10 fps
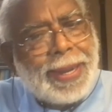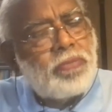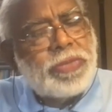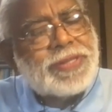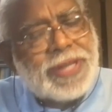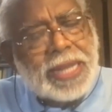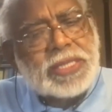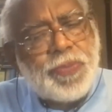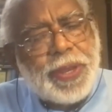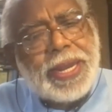was
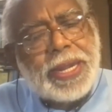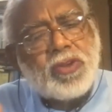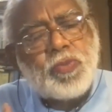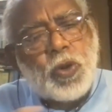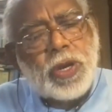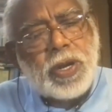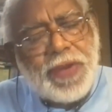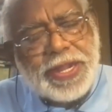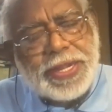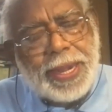gasping, and he was put on a
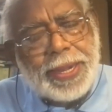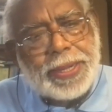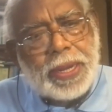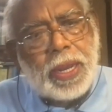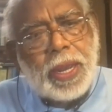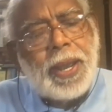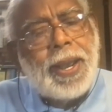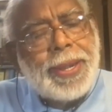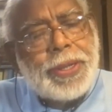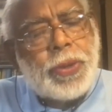ventilator.
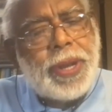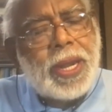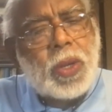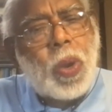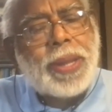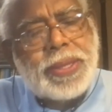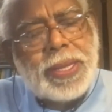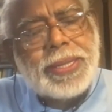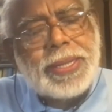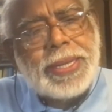Today at
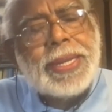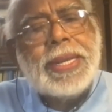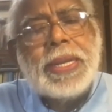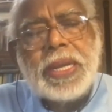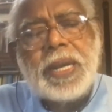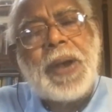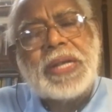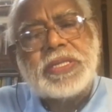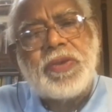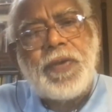1:30, he
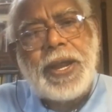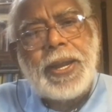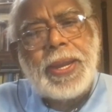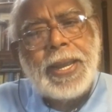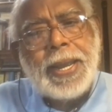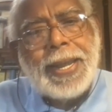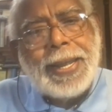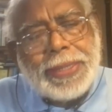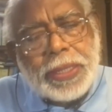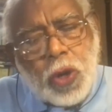passed away.
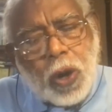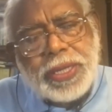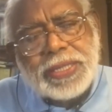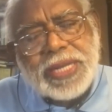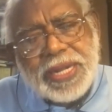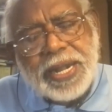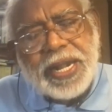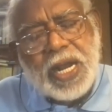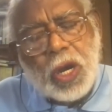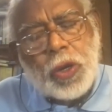The doctors
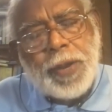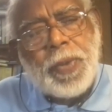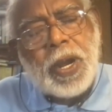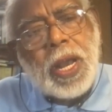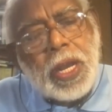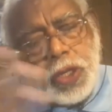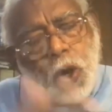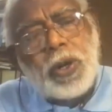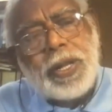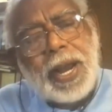attending on him
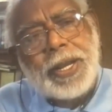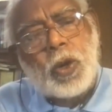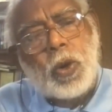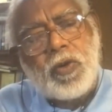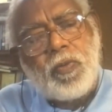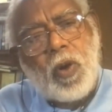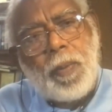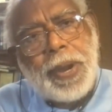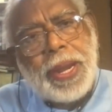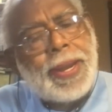told the High Court of
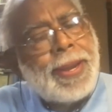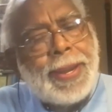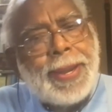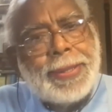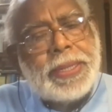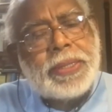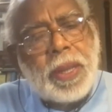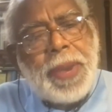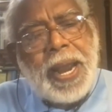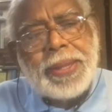Bombay that
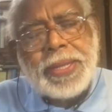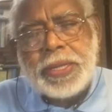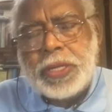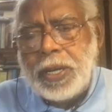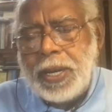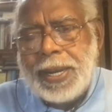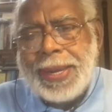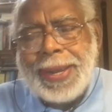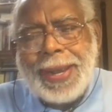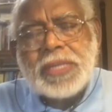the man that
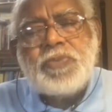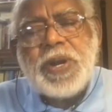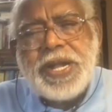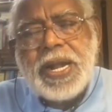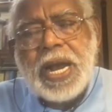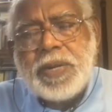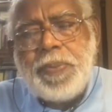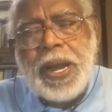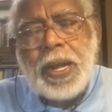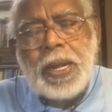has been denied
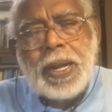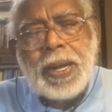bail